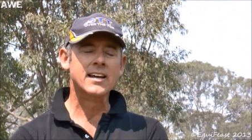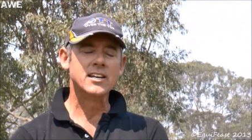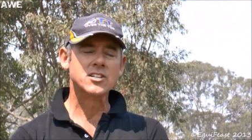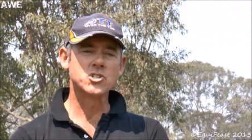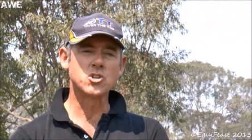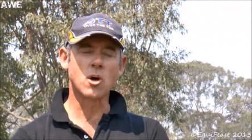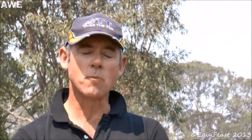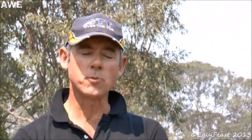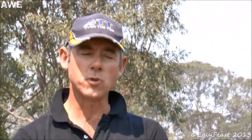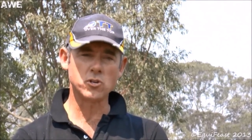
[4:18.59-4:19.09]

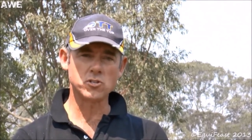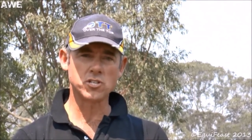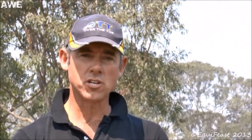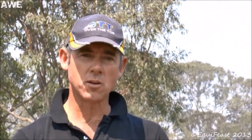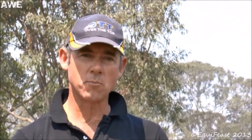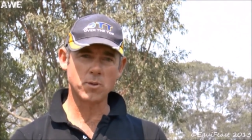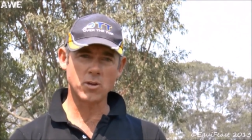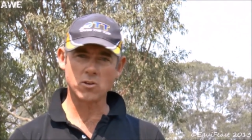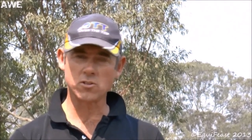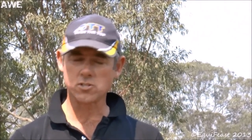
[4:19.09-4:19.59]
stopped using
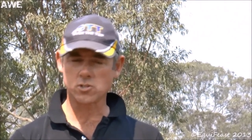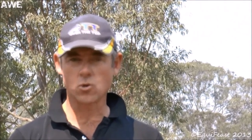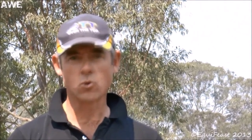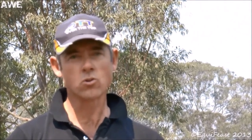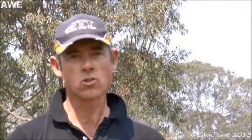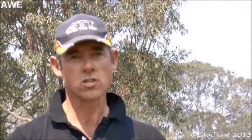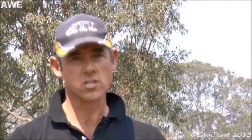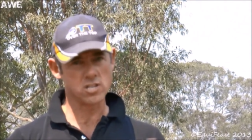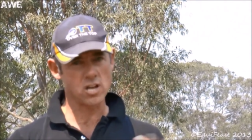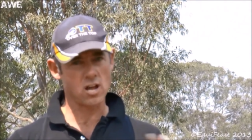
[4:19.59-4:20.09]
it because it
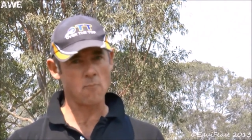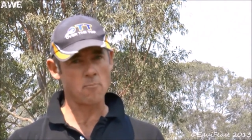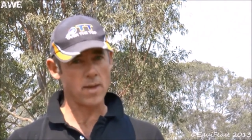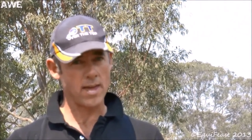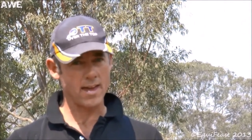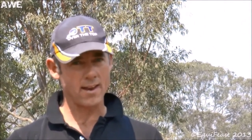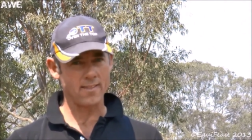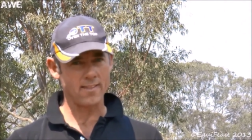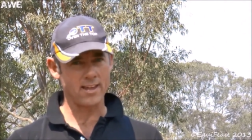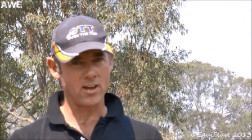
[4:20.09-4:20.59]
took the jump
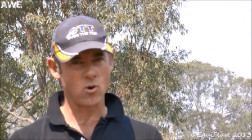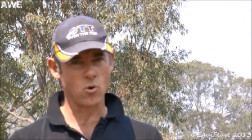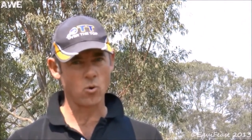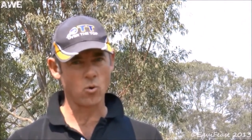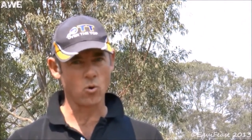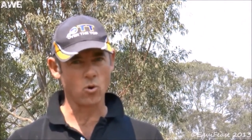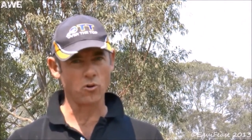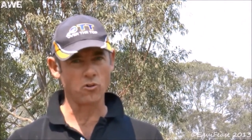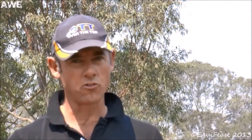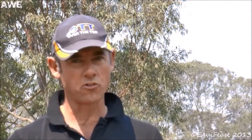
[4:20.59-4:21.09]
out of their
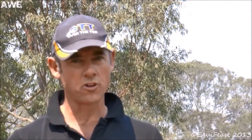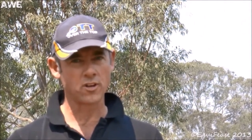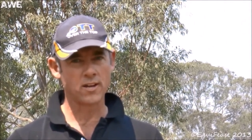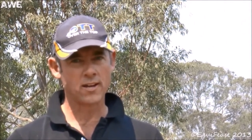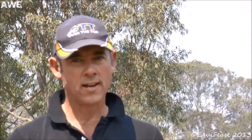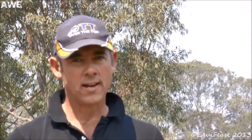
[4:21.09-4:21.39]
horse.